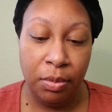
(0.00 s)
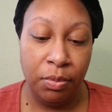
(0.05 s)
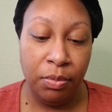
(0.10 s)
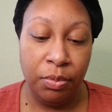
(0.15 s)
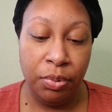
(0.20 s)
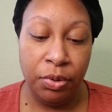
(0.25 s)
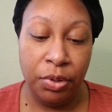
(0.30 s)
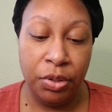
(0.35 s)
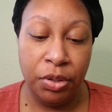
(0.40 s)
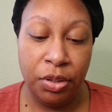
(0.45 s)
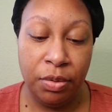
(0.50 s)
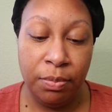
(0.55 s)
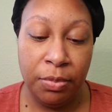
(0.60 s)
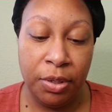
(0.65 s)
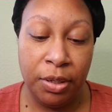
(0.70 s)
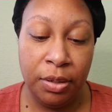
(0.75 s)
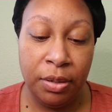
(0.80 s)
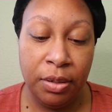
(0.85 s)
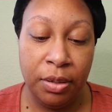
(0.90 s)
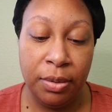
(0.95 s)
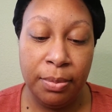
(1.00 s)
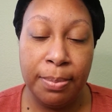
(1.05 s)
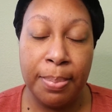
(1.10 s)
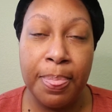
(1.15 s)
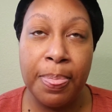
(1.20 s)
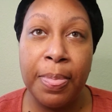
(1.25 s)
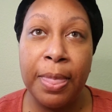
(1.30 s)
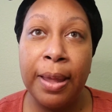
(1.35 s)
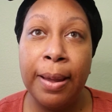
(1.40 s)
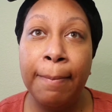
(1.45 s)
Brush them
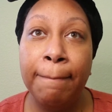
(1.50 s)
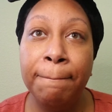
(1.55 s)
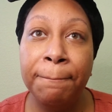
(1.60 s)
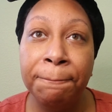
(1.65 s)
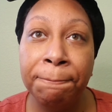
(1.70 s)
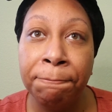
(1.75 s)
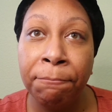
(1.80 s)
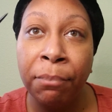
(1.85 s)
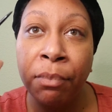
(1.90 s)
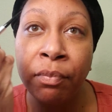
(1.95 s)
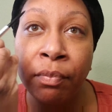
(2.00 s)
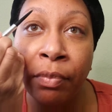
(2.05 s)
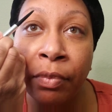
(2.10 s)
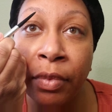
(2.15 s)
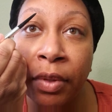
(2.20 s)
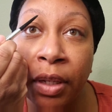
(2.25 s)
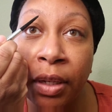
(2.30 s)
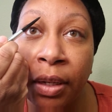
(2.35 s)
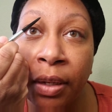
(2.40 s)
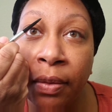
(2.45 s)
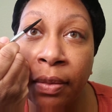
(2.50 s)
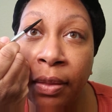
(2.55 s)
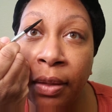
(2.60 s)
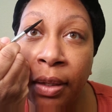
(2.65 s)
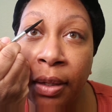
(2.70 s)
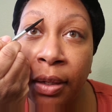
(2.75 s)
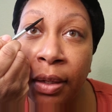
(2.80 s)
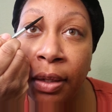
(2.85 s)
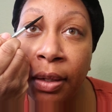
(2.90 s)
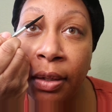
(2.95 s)
up, and
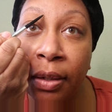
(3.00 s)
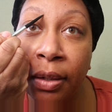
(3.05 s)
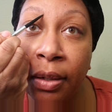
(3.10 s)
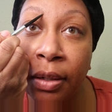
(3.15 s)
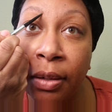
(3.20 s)
then